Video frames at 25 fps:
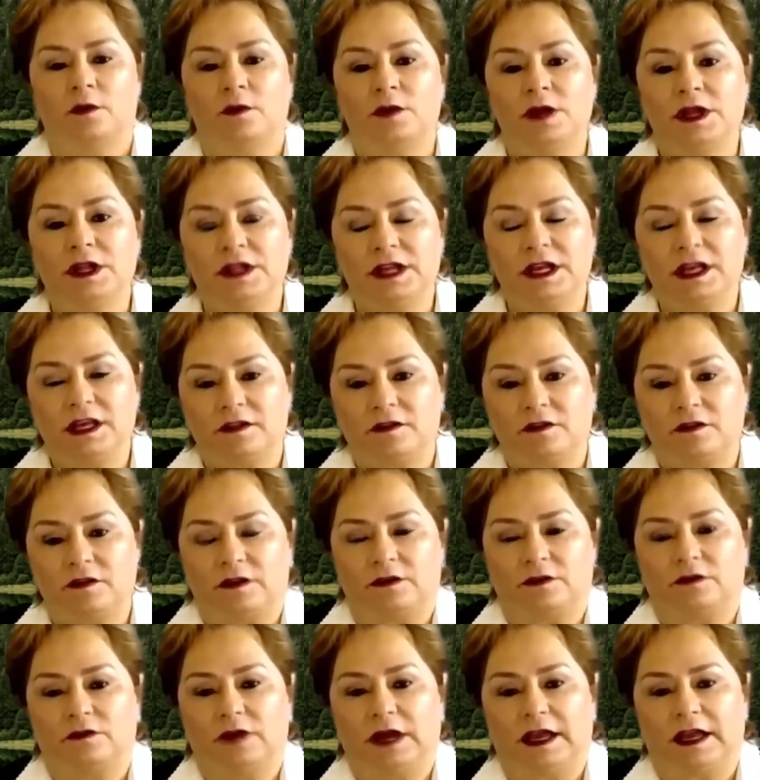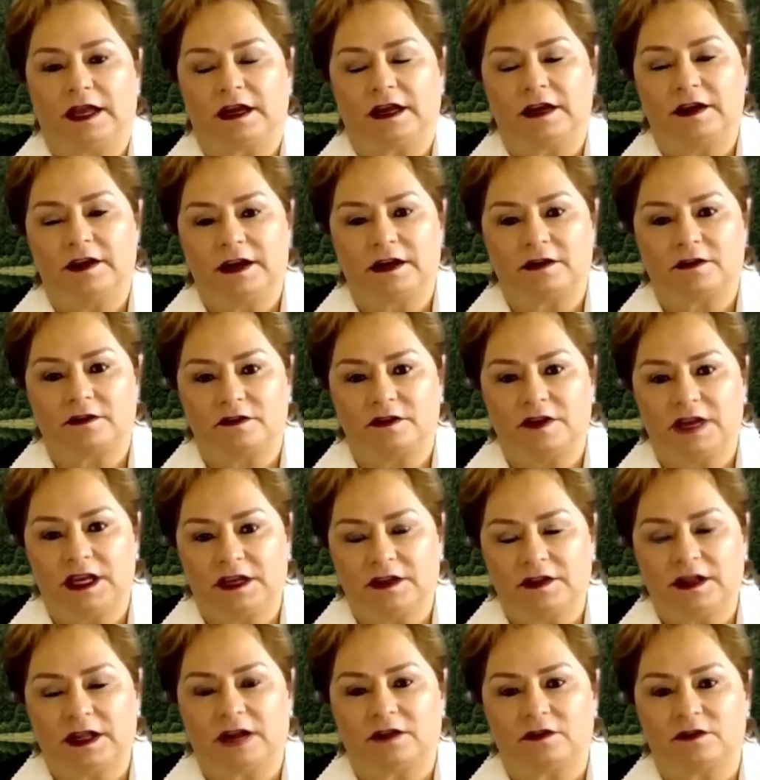We need the clear
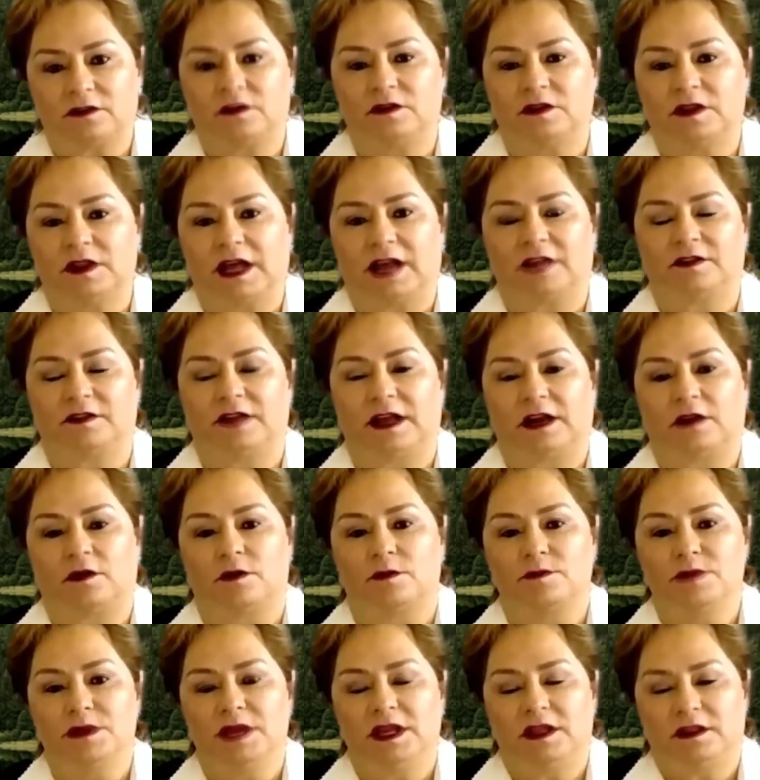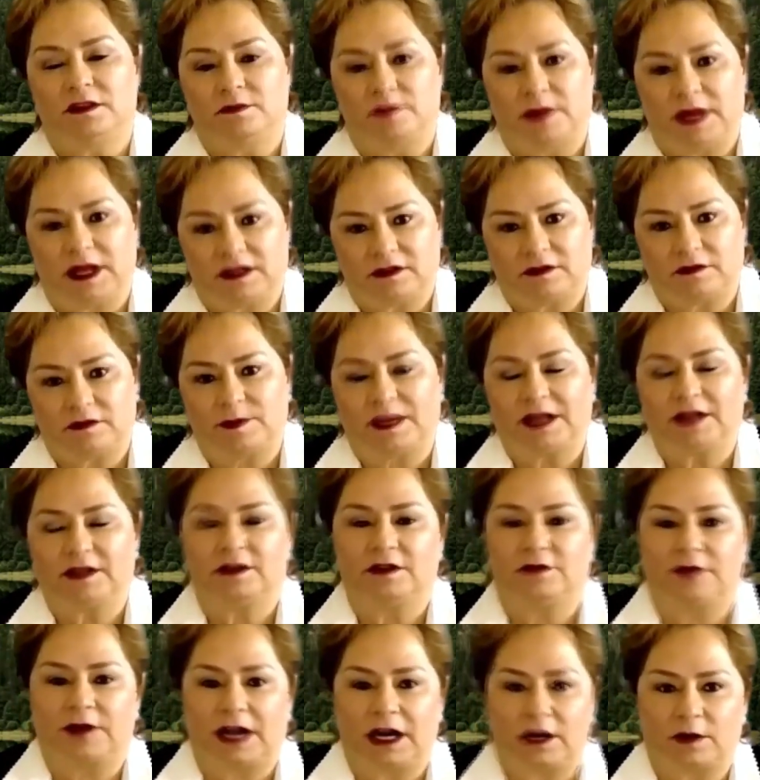signals that the commitments by
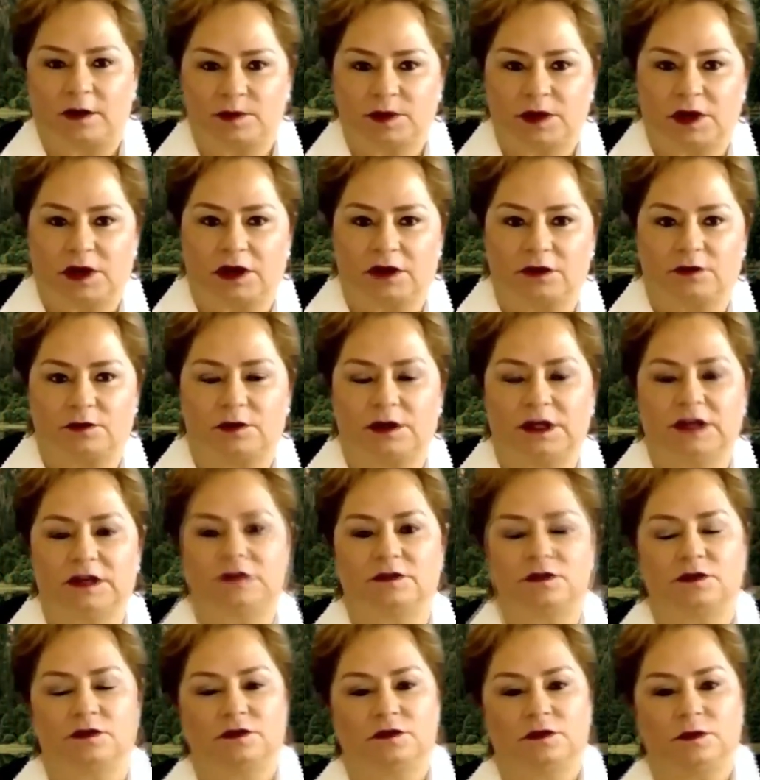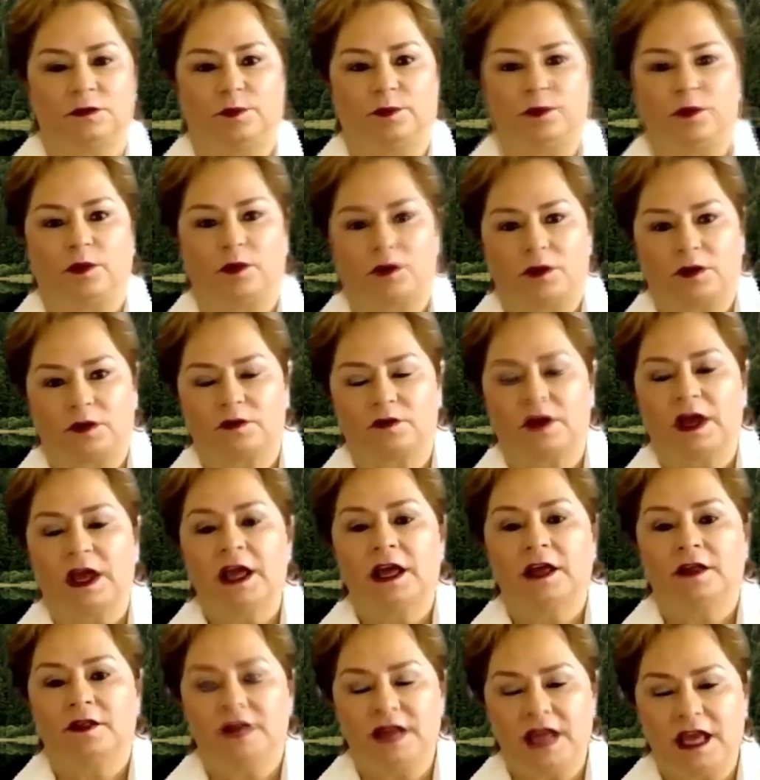developed countries to support
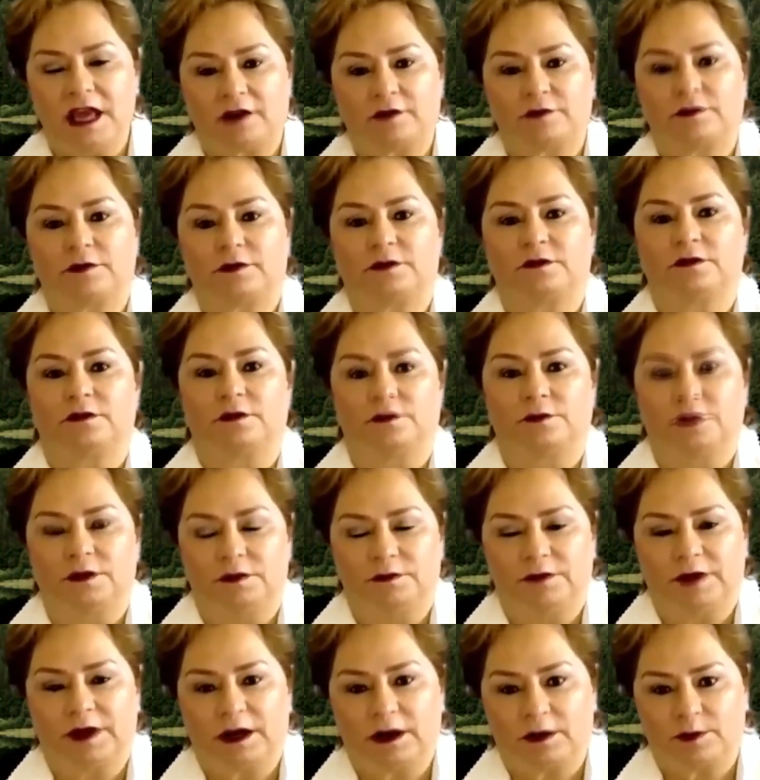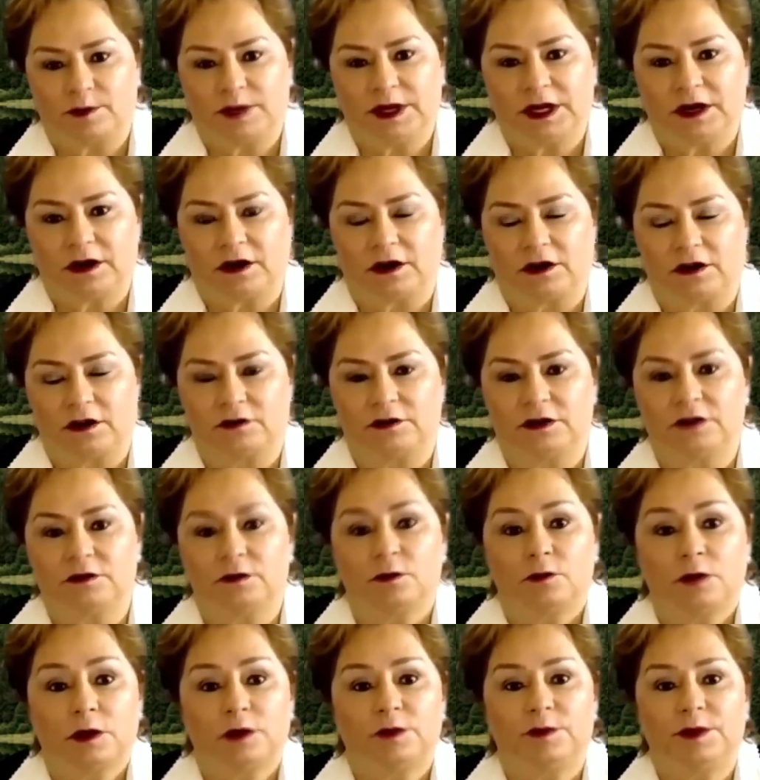the efforts of developing
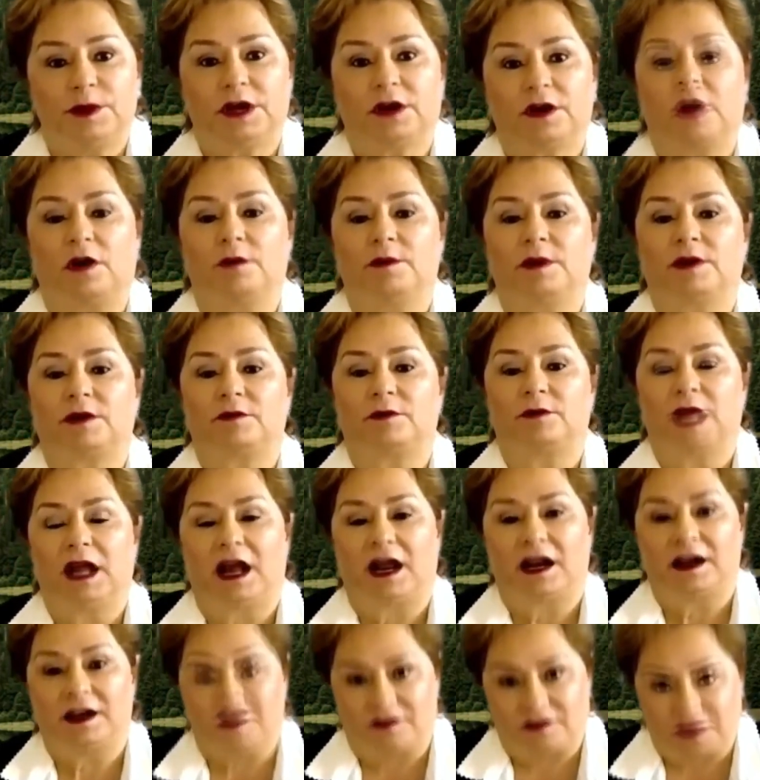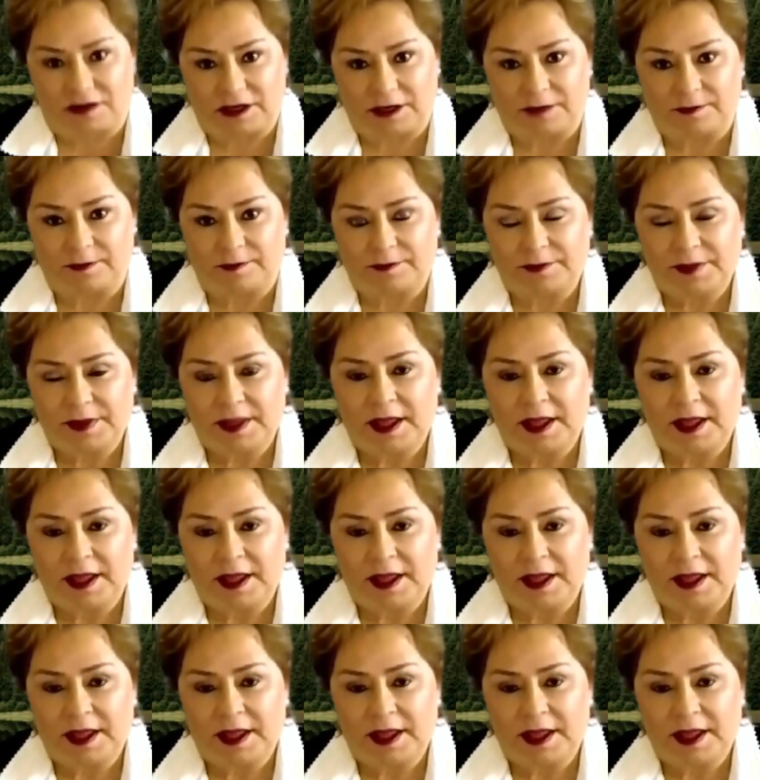countries will become a reality.